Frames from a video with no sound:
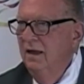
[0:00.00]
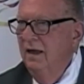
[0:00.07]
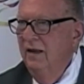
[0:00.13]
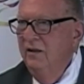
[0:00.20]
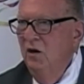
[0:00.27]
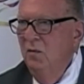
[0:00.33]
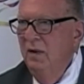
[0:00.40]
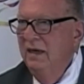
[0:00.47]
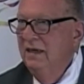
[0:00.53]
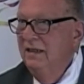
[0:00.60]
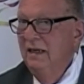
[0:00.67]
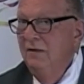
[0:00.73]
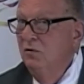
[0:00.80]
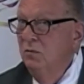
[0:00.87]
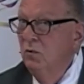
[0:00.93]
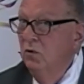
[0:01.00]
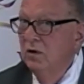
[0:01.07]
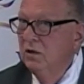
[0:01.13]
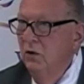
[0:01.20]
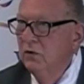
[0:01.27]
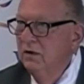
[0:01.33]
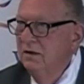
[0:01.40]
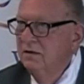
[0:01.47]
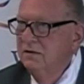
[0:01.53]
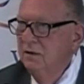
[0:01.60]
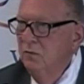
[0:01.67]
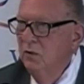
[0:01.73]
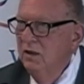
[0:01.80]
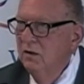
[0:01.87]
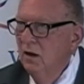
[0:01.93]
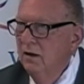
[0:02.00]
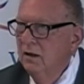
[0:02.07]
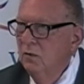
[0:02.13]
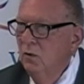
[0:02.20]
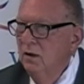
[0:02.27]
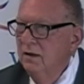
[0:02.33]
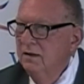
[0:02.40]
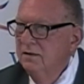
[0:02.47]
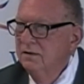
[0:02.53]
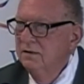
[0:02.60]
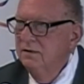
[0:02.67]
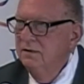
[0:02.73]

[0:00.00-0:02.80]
and they'll make it even more glorious than we thought it was.